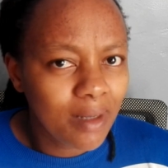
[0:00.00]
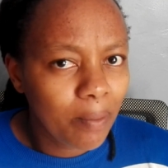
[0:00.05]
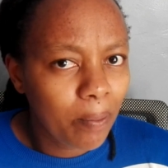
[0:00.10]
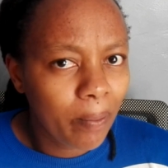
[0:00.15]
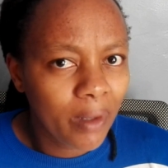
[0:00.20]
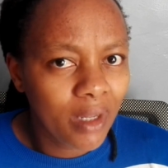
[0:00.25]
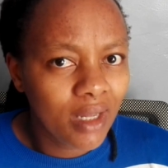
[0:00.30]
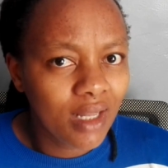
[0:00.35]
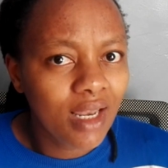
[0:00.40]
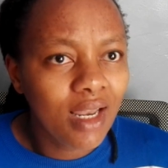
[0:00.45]
the
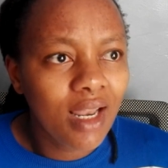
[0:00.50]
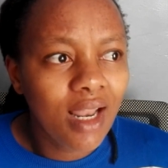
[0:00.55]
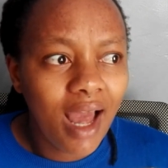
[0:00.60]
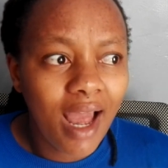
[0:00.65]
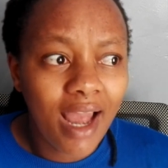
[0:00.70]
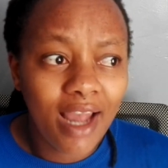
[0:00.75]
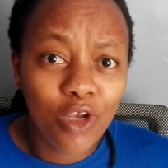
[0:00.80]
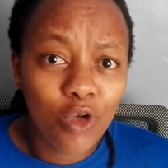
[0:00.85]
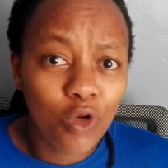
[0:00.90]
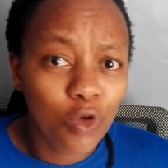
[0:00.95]
pill.
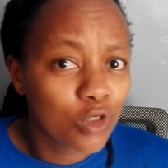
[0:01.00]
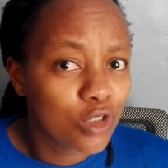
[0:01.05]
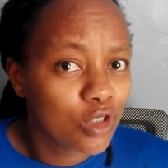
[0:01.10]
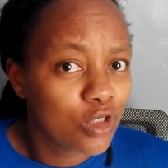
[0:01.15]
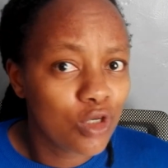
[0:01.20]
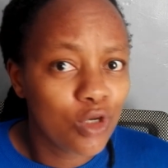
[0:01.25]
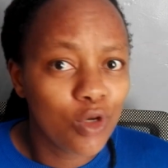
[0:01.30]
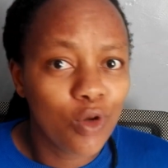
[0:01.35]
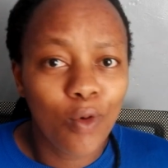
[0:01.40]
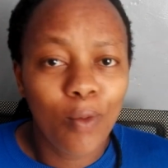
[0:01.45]
I
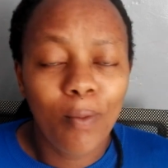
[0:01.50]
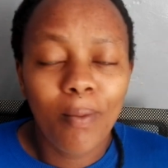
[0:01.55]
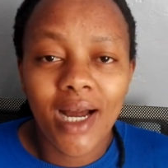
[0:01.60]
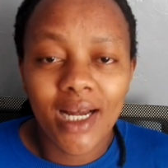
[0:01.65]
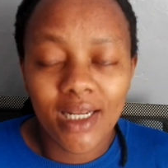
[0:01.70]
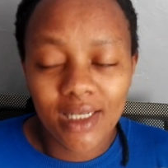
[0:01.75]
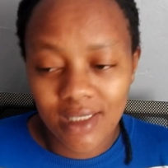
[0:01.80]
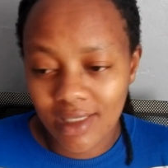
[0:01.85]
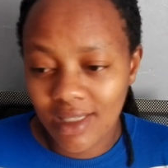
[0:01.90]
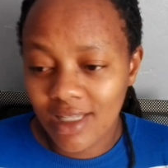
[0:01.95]
don't know,
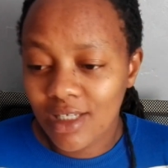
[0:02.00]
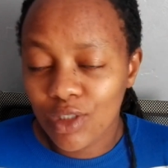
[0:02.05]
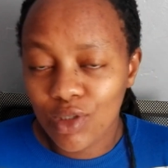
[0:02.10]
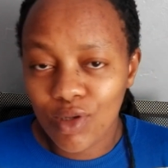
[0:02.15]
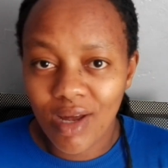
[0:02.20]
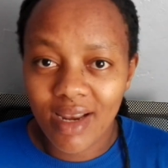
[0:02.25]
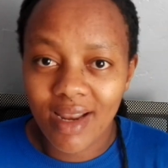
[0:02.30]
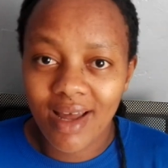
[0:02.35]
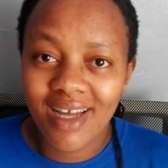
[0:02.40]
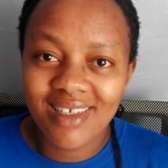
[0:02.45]
but this
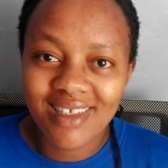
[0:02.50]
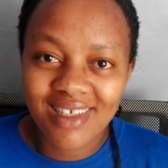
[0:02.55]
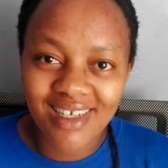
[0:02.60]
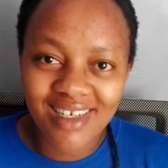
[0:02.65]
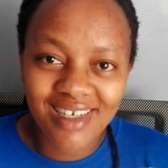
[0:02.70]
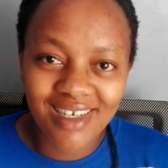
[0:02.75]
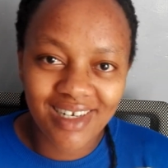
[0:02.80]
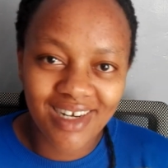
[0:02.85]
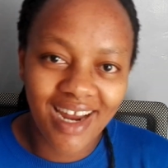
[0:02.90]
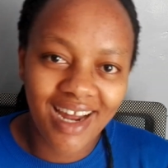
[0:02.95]
one
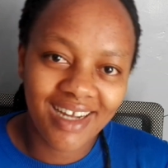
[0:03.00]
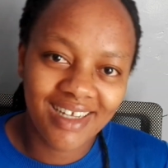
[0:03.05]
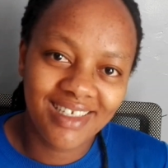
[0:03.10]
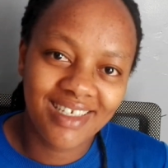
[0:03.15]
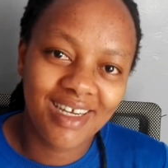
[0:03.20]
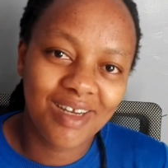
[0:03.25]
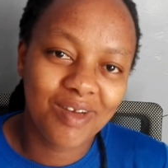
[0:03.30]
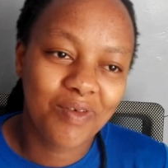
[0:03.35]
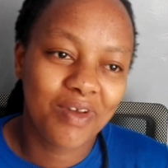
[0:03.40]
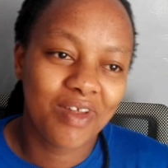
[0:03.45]
hasn't
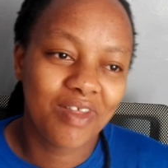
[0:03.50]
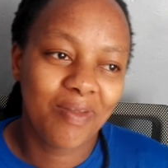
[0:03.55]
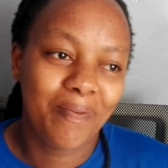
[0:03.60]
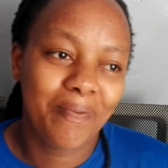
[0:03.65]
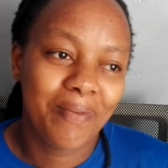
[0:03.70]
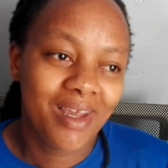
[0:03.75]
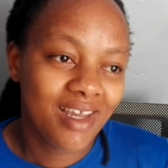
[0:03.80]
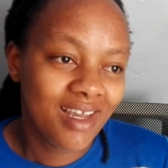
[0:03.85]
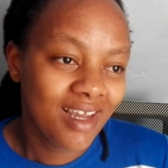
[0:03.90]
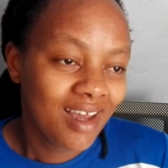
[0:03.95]
reacted with
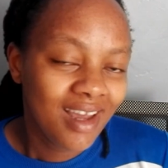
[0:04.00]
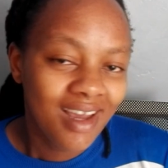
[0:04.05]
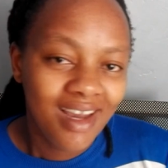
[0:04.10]
me.